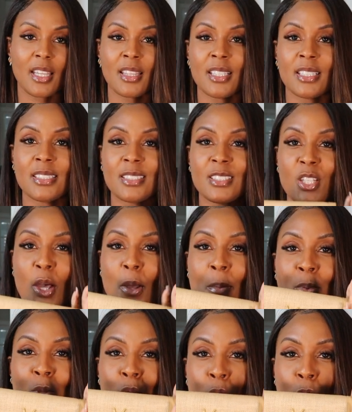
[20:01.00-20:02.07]
this
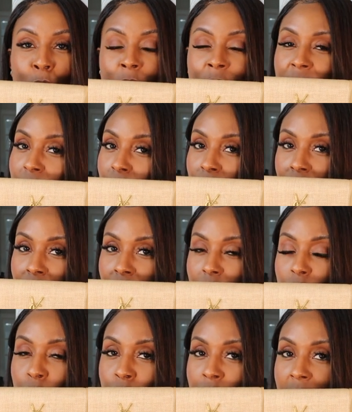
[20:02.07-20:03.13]

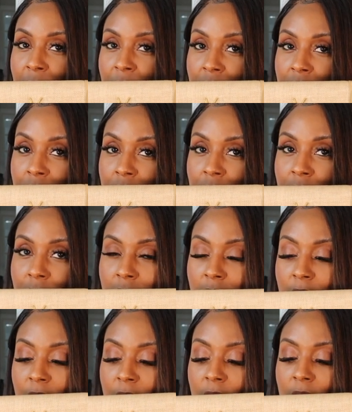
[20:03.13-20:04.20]
beautiful raffia
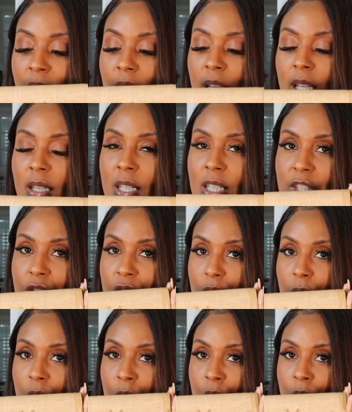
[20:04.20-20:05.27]

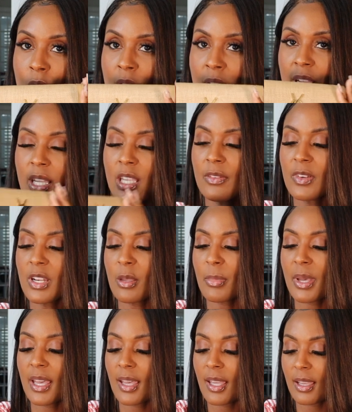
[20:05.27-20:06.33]
clutch or evening
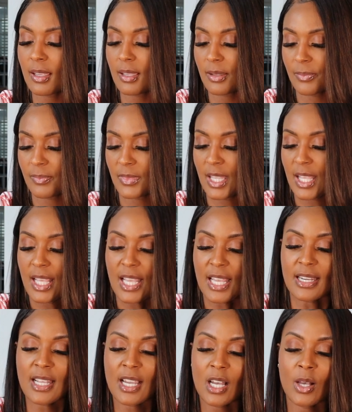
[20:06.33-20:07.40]
bag.
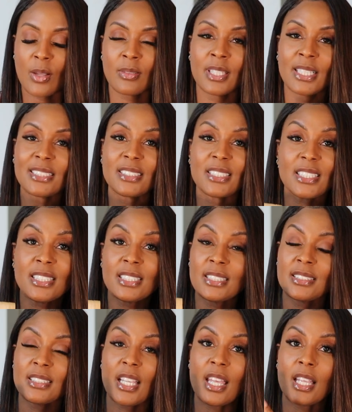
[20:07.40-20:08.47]
Now, this
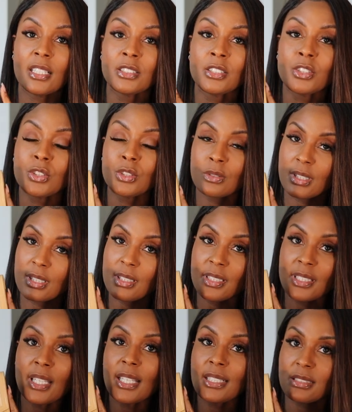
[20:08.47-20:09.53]
is
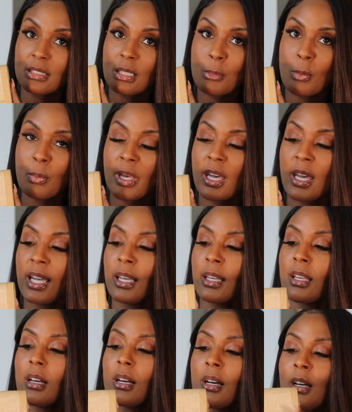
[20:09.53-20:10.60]
strictly a summer
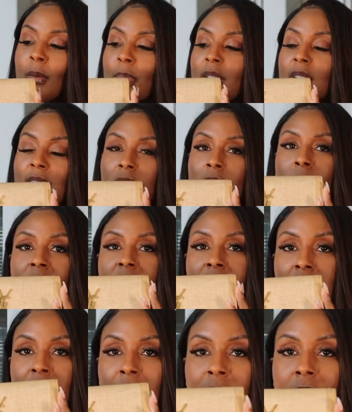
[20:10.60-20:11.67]
bag because of the
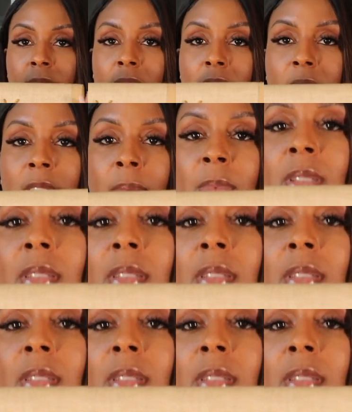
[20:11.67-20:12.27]
material. I'm